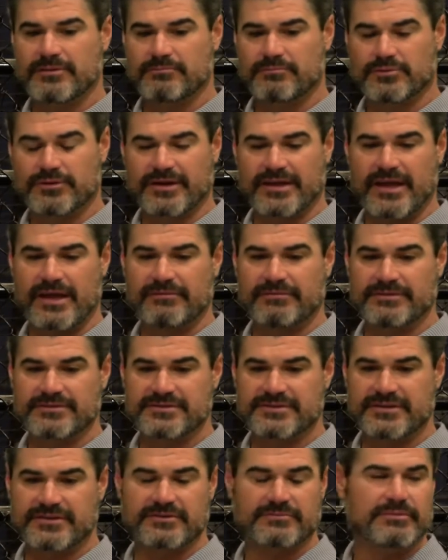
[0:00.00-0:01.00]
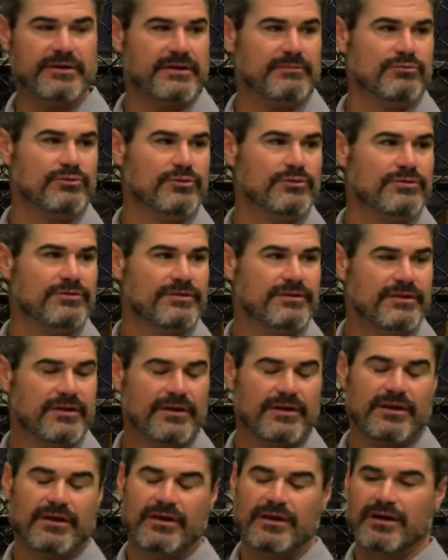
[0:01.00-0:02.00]
I played Brookhaven Senior Babe
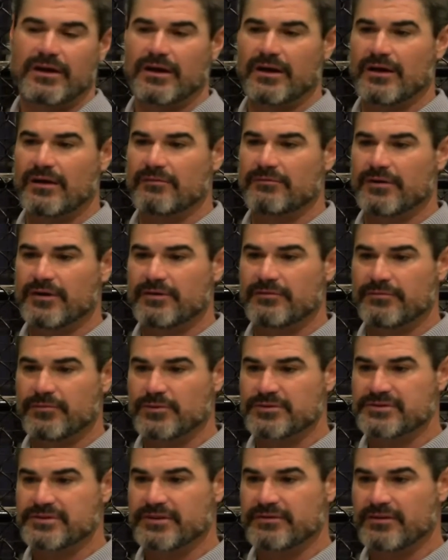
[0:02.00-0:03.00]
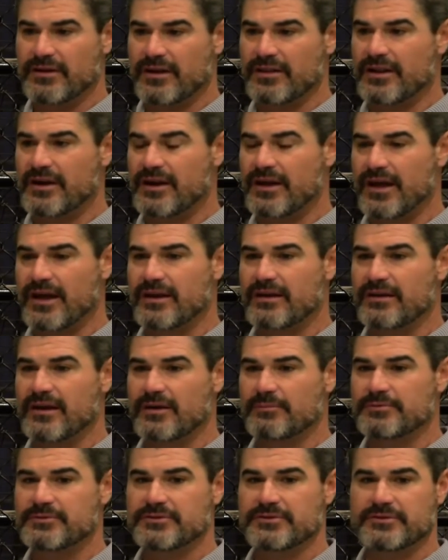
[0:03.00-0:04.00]
Ruth. Very fortunate that I
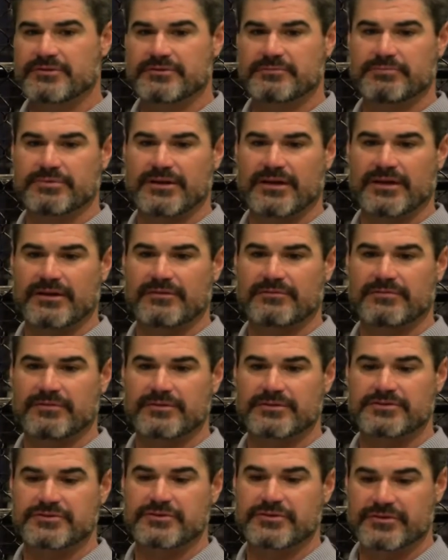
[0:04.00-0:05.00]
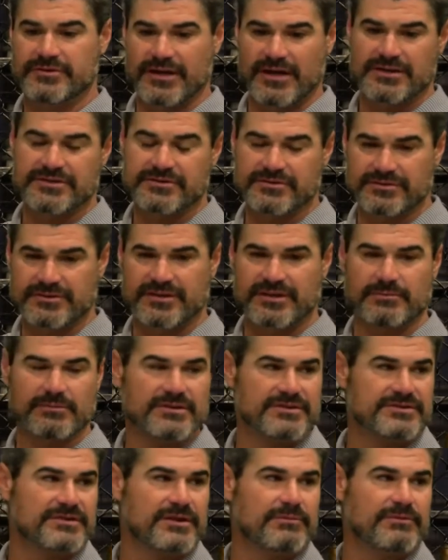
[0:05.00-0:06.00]
had an opportunity to play for the junior national
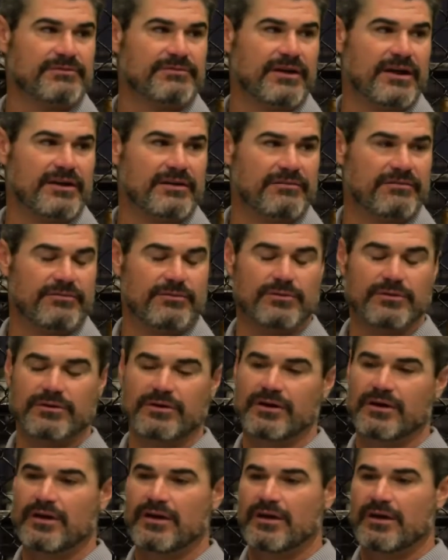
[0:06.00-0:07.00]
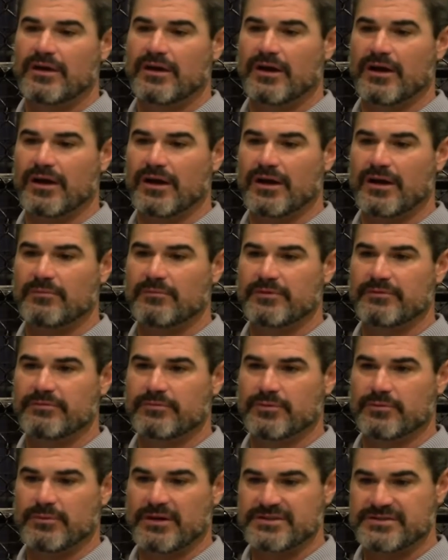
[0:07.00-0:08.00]
team in the summer of ~94
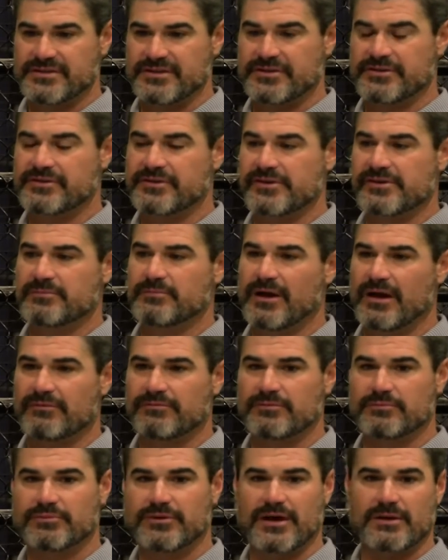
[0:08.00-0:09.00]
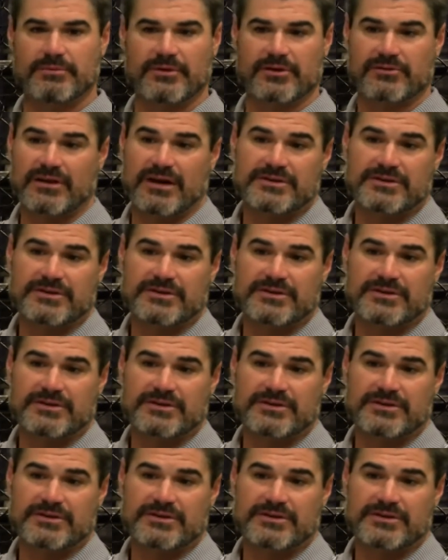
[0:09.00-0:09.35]
before my senior year at Malvern Prep.